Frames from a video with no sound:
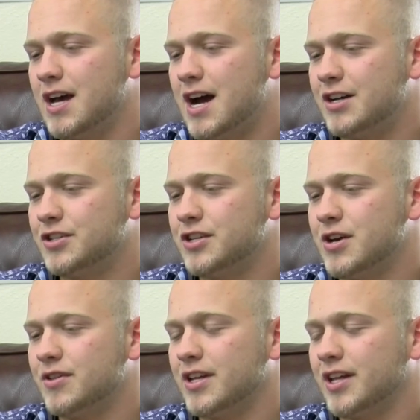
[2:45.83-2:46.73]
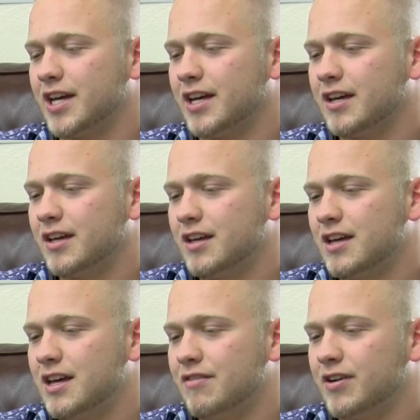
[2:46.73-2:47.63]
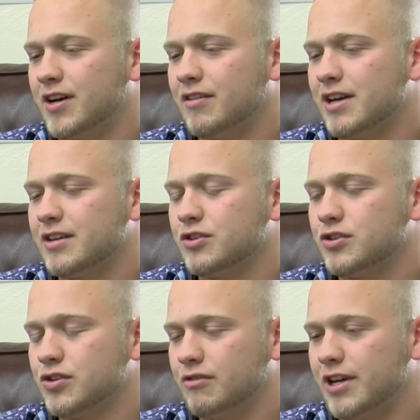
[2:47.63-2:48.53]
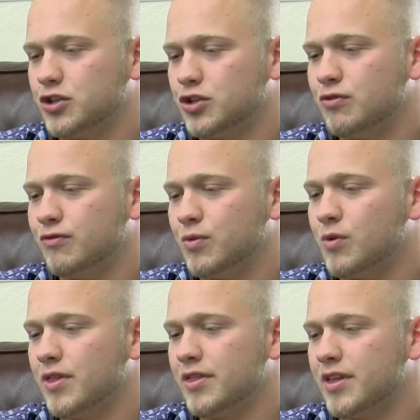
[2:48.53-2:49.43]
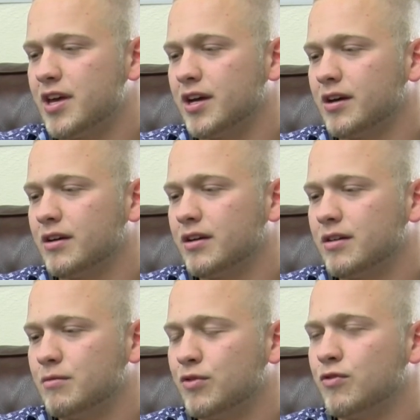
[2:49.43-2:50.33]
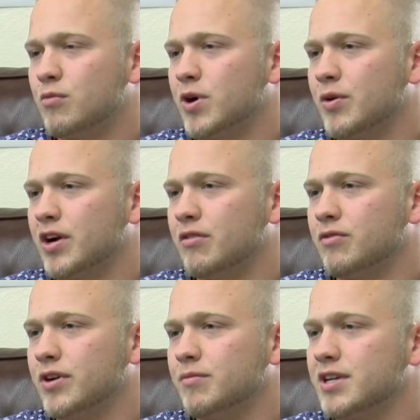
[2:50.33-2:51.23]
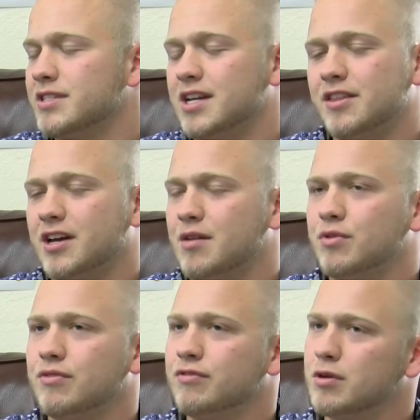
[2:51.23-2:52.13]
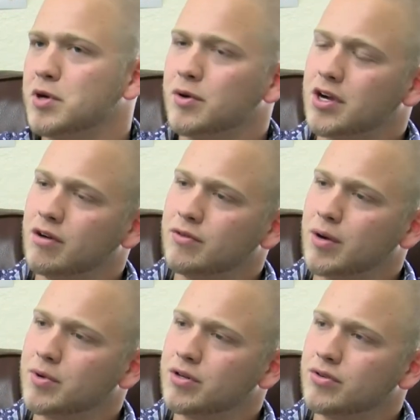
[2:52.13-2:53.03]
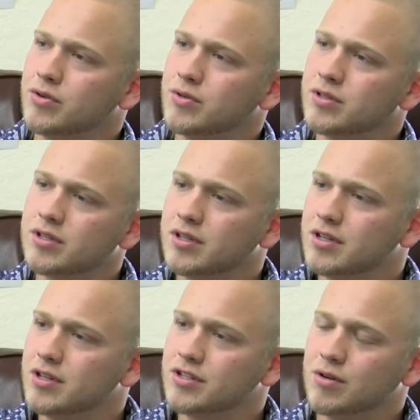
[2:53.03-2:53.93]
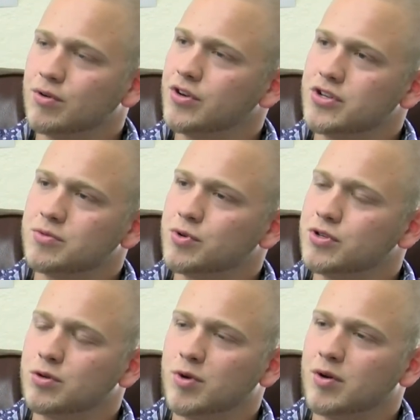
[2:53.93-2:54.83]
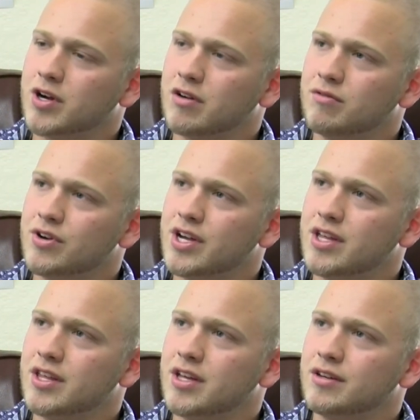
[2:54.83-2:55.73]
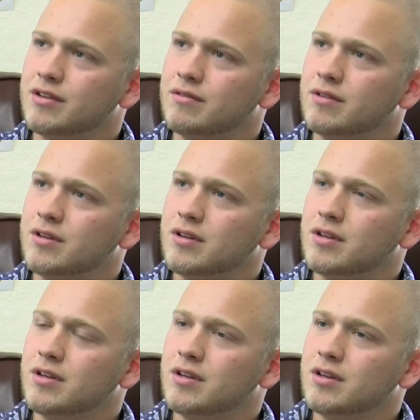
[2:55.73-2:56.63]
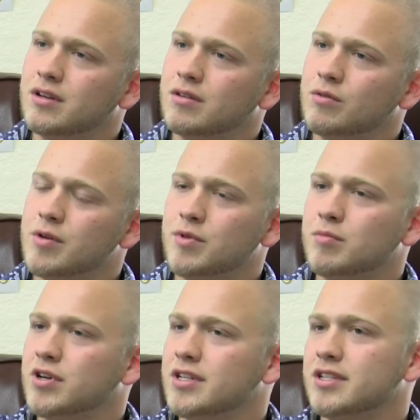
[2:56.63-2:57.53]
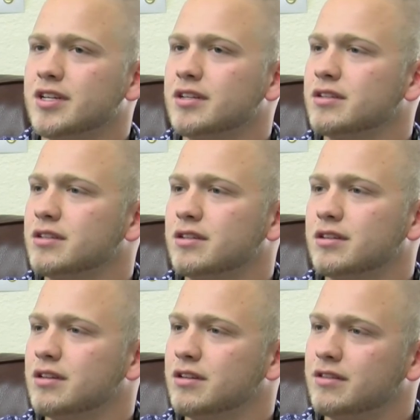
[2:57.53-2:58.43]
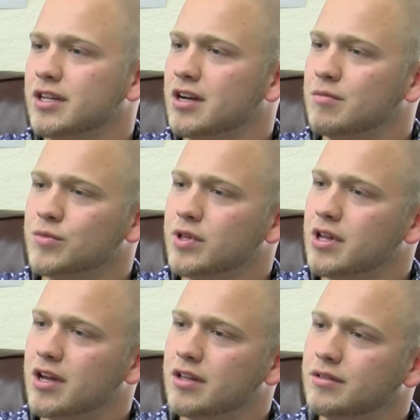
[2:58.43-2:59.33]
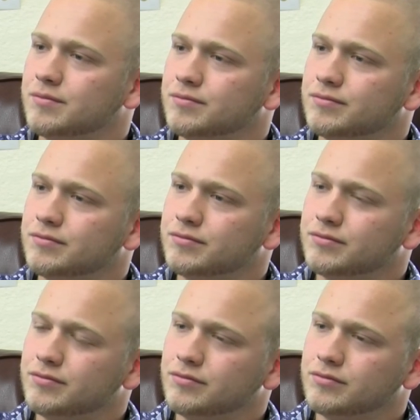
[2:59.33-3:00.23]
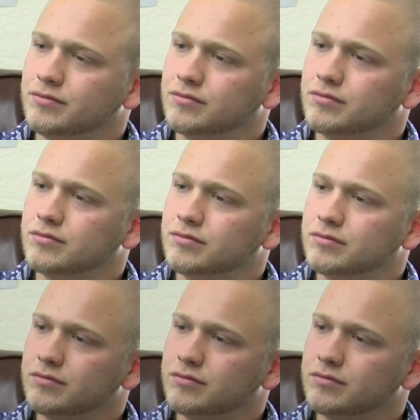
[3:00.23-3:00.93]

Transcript: I just know that, like, if I, like, shoot for one thing before my recovery, because anything I put in front of my recovery, I'm going to lose. So I really just pursue my recovery and then reap the blessings. Kaylee Wells, Anna Akins, and Lindsay Cates